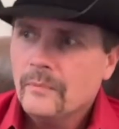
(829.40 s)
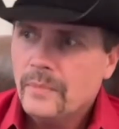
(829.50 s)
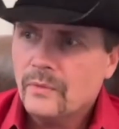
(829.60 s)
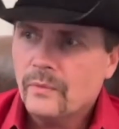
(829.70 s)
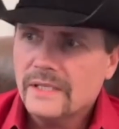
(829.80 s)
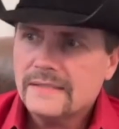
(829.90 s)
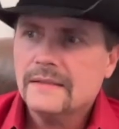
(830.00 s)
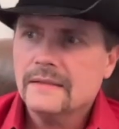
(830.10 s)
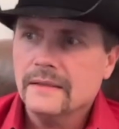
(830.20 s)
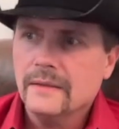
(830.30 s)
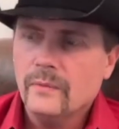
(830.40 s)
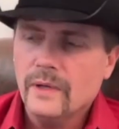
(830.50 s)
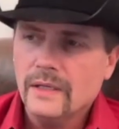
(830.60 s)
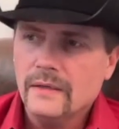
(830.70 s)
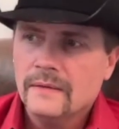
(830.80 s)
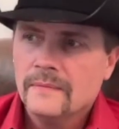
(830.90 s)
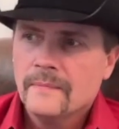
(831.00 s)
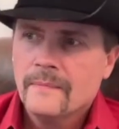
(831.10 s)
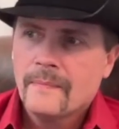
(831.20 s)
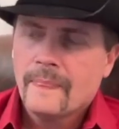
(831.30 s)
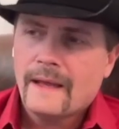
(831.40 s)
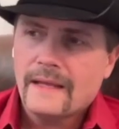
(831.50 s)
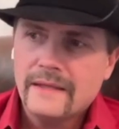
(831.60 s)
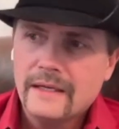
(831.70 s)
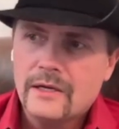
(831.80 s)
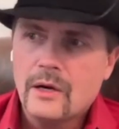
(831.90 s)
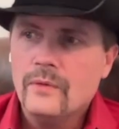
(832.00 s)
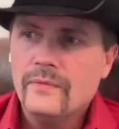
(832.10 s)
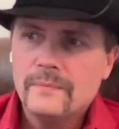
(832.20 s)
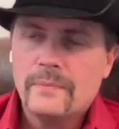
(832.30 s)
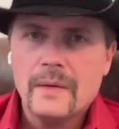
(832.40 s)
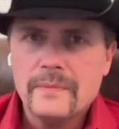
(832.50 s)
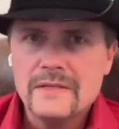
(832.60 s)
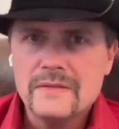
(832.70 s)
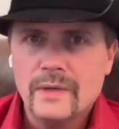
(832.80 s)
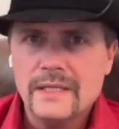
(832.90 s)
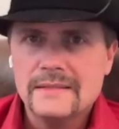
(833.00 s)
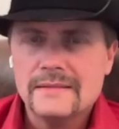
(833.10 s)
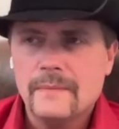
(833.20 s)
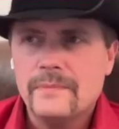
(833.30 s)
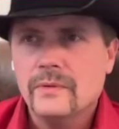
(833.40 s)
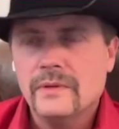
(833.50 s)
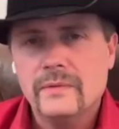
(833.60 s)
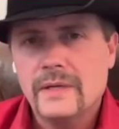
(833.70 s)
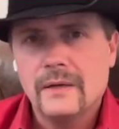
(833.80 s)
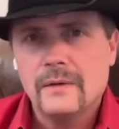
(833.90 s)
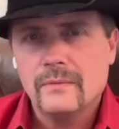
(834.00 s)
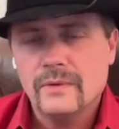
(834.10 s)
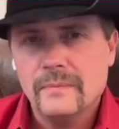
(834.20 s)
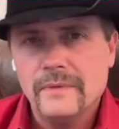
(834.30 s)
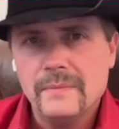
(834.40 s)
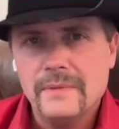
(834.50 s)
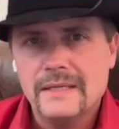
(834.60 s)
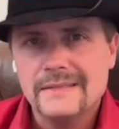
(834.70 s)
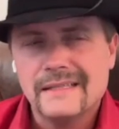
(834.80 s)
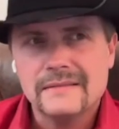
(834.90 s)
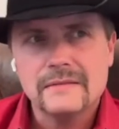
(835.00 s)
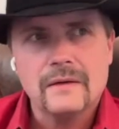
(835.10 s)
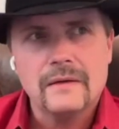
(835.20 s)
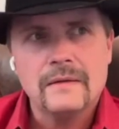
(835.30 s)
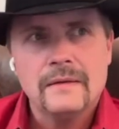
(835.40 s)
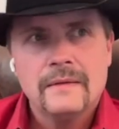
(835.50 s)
But recently, when I think COVID probably is when it stepped to a new gear with me because I saw